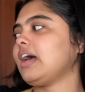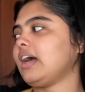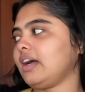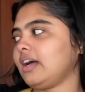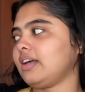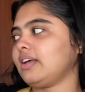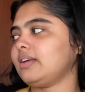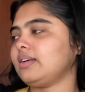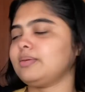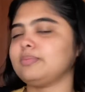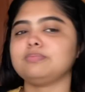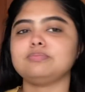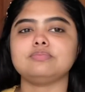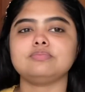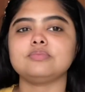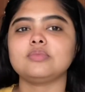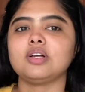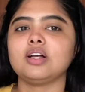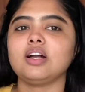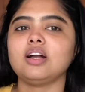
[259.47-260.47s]
I
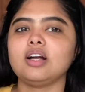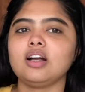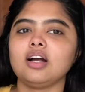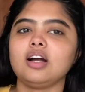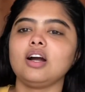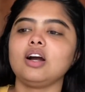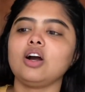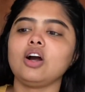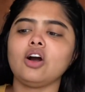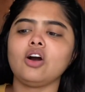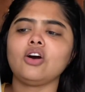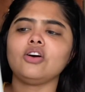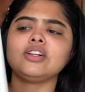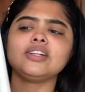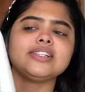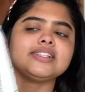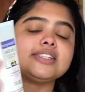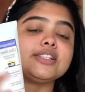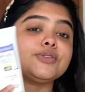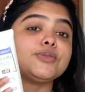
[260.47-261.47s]

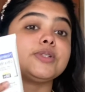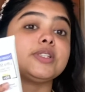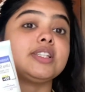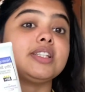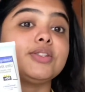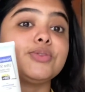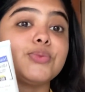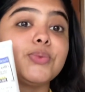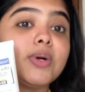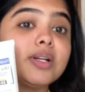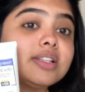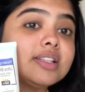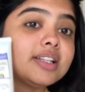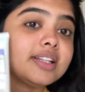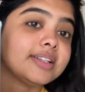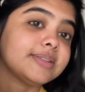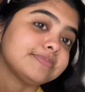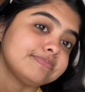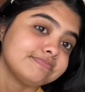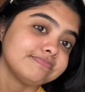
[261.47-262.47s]
always use this one.
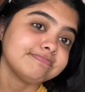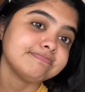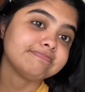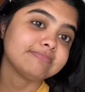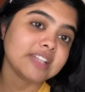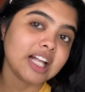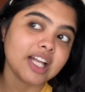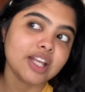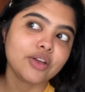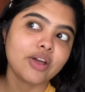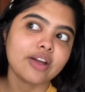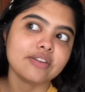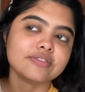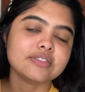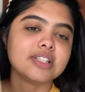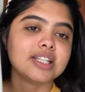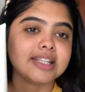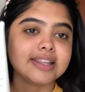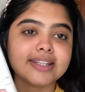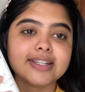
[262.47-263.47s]
You have
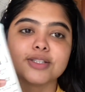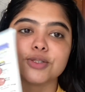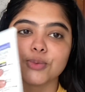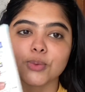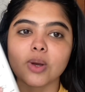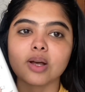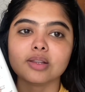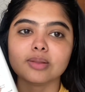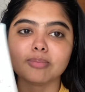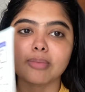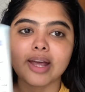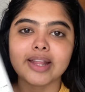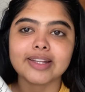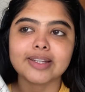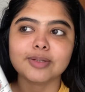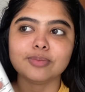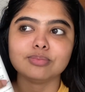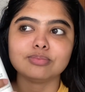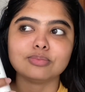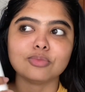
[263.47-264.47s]
seen this one
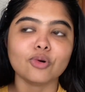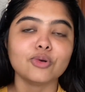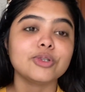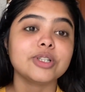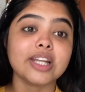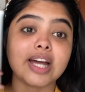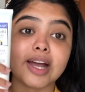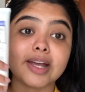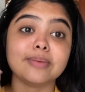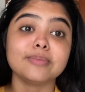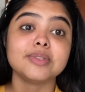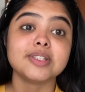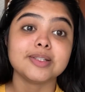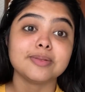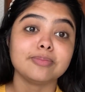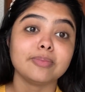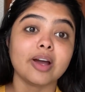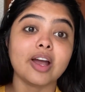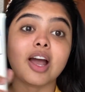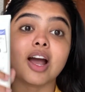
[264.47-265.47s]
many more times
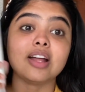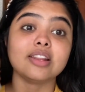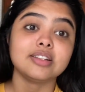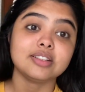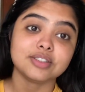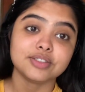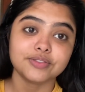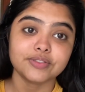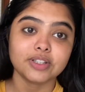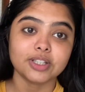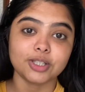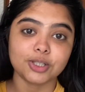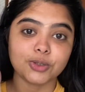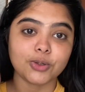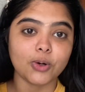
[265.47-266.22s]
in my others video